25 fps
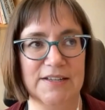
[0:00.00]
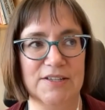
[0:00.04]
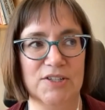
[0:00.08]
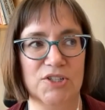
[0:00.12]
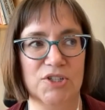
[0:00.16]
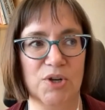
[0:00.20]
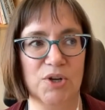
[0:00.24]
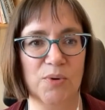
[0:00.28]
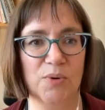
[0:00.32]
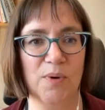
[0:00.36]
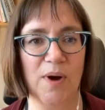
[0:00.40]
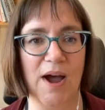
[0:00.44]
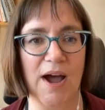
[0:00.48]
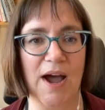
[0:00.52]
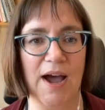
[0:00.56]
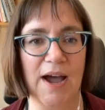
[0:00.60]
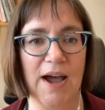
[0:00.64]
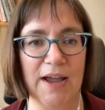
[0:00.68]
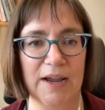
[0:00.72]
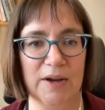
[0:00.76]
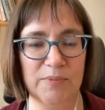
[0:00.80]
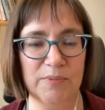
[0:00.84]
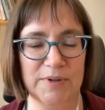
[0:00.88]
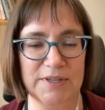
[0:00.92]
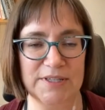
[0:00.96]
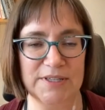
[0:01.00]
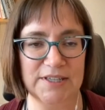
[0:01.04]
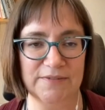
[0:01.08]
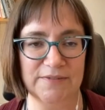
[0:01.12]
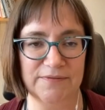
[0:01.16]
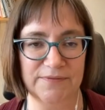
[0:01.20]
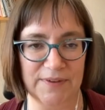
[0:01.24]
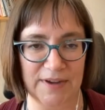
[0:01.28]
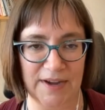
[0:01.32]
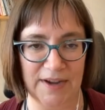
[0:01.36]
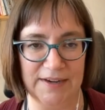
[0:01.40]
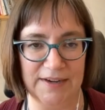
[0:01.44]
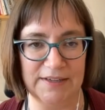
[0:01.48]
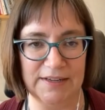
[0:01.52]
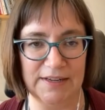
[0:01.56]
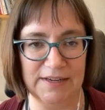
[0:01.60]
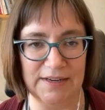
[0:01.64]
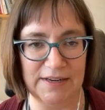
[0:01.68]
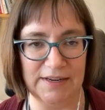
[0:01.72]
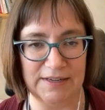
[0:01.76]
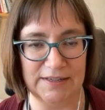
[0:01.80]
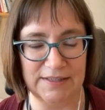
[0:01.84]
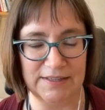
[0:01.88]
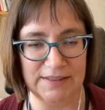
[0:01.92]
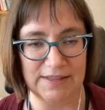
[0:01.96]
So I would define
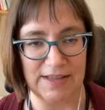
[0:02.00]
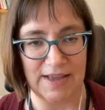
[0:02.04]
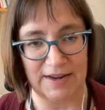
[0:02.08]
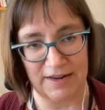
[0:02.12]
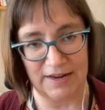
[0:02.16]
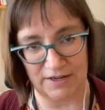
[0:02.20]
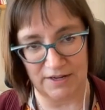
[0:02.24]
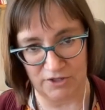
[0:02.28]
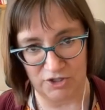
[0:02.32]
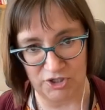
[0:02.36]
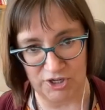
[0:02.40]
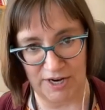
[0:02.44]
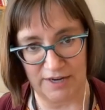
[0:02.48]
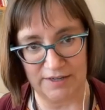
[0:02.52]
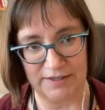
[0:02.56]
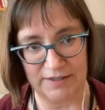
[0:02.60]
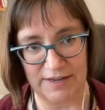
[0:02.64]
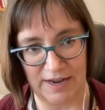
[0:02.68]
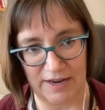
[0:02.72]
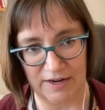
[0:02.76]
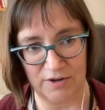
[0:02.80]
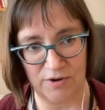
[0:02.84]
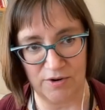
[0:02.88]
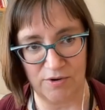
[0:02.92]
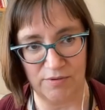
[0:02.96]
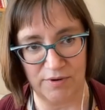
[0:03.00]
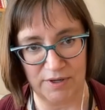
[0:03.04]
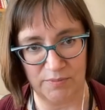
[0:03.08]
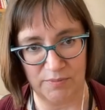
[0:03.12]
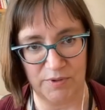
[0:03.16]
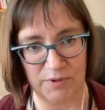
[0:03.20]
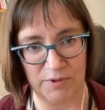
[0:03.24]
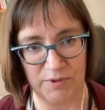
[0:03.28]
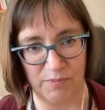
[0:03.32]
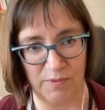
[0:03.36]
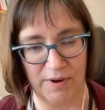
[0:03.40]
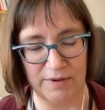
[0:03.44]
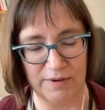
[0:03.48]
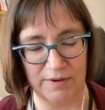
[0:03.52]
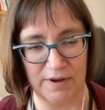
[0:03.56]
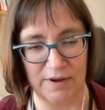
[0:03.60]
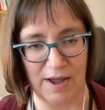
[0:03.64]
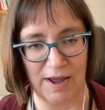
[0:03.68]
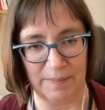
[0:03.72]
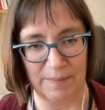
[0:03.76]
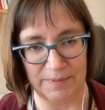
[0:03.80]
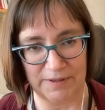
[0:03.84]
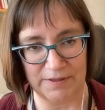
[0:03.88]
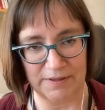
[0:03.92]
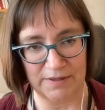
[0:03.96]
it in that LCHADD category with 1
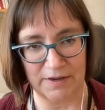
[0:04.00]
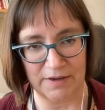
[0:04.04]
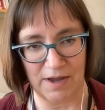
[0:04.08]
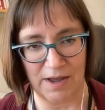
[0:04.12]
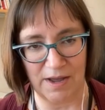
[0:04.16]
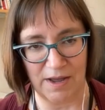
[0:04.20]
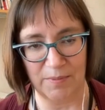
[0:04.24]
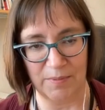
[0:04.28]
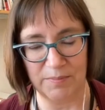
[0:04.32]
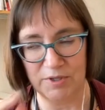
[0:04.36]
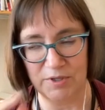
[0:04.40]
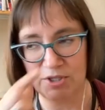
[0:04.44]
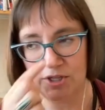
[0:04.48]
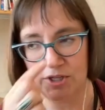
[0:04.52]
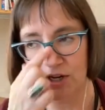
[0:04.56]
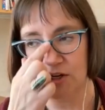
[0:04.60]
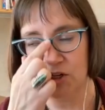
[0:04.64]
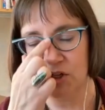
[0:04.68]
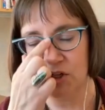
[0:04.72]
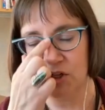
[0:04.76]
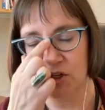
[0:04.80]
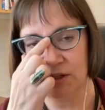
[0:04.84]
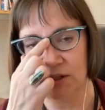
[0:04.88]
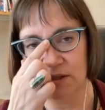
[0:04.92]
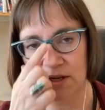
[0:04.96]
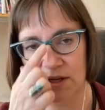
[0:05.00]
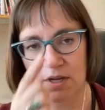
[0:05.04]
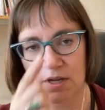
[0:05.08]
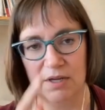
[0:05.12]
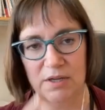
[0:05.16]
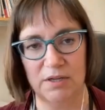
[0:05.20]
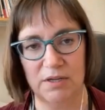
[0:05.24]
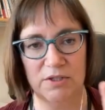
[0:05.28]
copy of the common mutation.